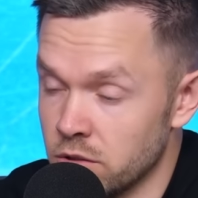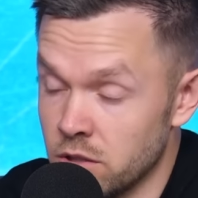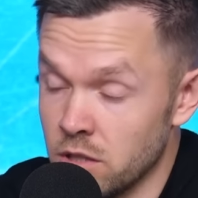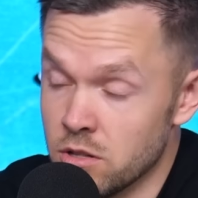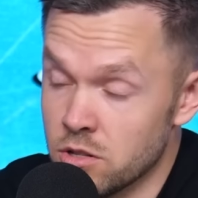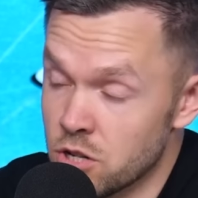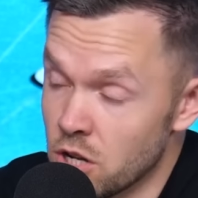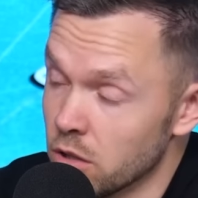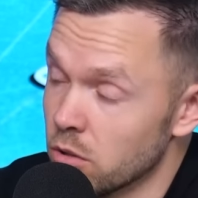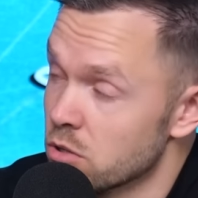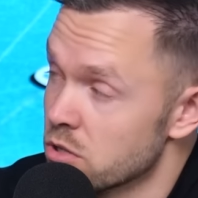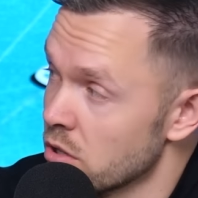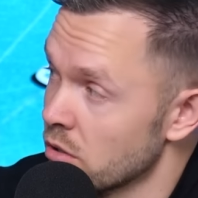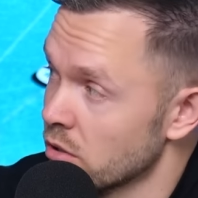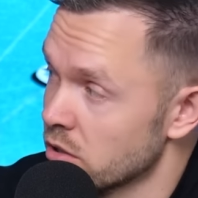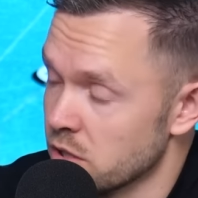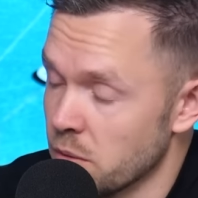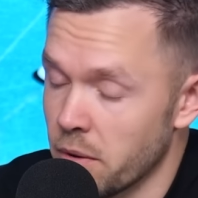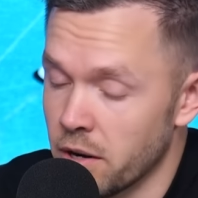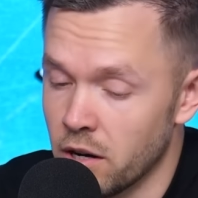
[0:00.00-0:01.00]
since Željko's
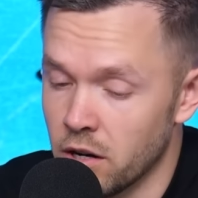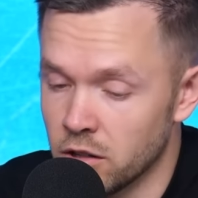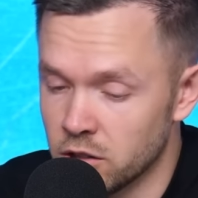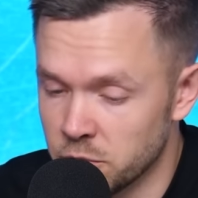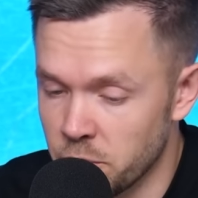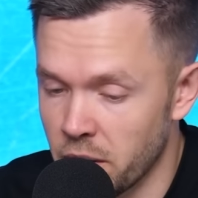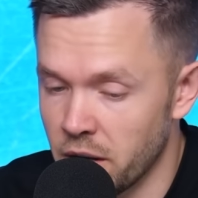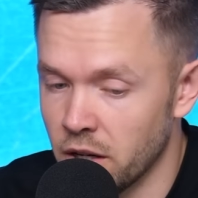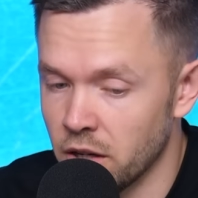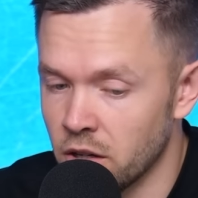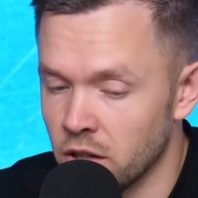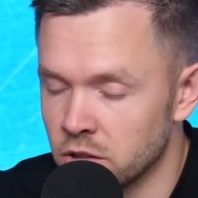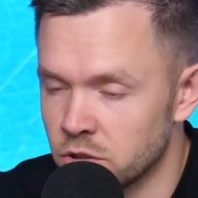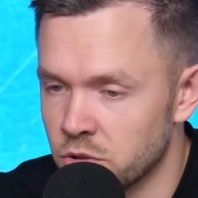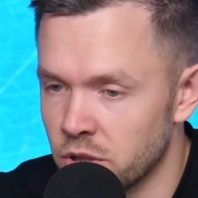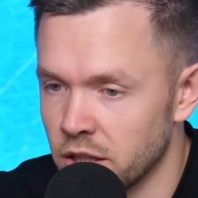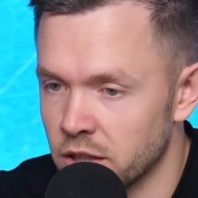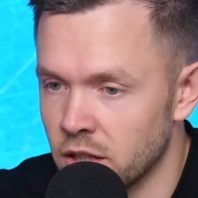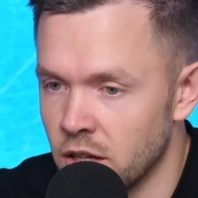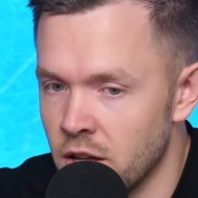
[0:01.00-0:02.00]
an expiring
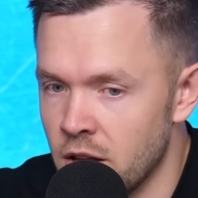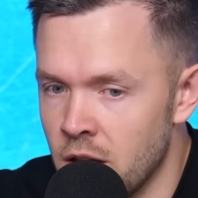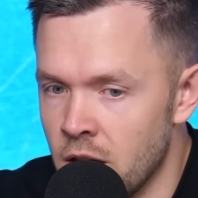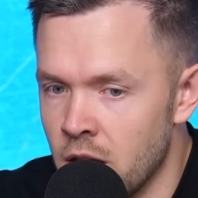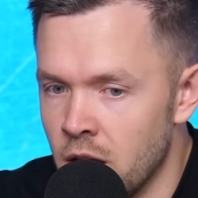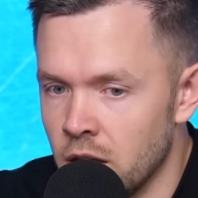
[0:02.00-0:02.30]
contract,